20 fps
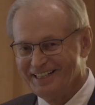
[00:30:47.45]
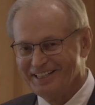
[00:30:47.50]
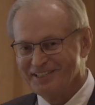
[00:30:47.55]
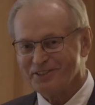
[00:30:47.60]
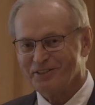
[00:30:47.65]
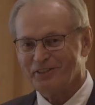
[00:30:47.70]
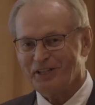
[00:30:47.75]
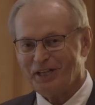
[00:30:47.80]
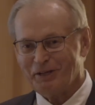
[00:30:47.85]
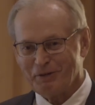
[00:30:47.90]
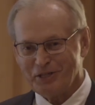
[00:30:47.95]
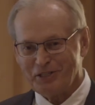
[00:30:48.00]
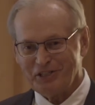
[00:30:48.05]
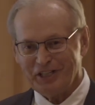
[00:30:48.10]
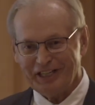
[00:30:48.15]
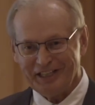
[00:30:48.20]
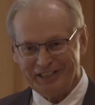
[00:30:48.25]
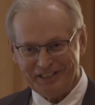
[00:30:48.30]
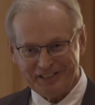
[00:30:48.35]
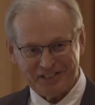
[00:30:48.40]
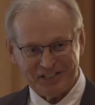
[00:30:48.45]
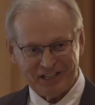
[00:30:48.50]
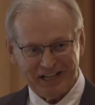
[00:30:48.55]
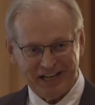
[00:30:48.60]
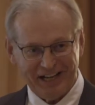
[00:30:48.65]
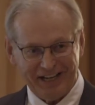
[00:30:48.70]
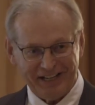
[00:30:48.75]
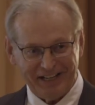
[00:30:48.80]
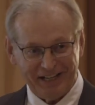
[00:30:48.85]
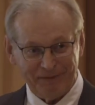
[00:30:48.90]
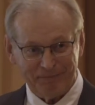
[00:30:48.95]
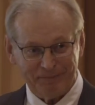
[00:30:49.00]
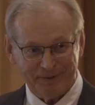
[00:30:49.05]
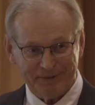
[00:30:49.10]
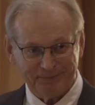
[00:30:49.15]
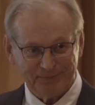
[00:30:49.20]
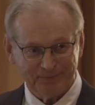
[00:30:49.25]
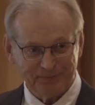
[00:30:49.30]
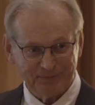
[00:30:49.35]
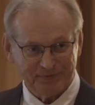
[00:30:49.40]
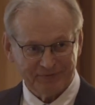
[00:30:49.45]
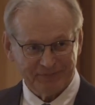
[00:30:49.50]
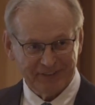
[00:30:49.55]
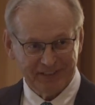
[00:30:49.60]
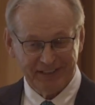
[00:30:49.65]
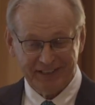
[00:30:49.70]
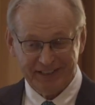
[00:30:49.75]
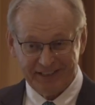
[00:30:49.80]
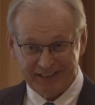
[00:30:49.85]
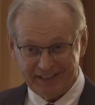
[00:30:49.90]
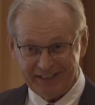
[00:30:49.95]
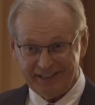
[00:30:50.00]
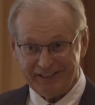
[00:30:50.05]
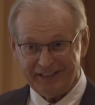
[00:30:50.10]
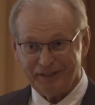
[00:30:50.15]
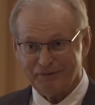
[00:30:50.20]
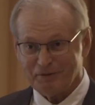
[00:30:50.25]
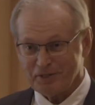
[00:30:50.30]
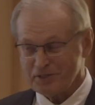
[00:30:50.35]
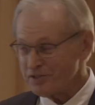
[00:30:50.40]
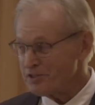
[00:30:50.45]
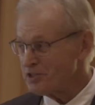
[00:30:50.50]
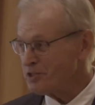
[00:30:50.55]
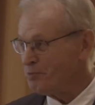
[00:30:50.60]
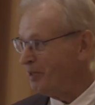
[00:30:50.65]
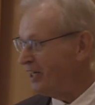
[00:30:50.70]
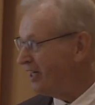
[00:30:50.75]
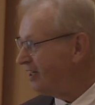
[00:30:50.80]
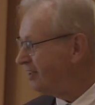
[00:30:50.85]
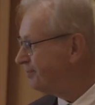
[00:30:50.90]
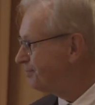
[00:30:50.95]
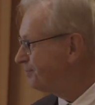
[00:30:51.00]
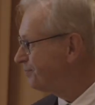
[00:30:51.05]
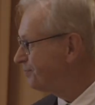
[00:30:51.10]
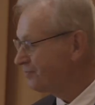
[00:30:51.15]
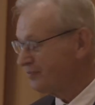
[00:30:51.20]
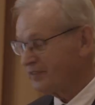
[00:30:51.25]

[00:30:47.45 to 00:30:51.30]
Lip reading: So they were digging this guy up. And there was a smell.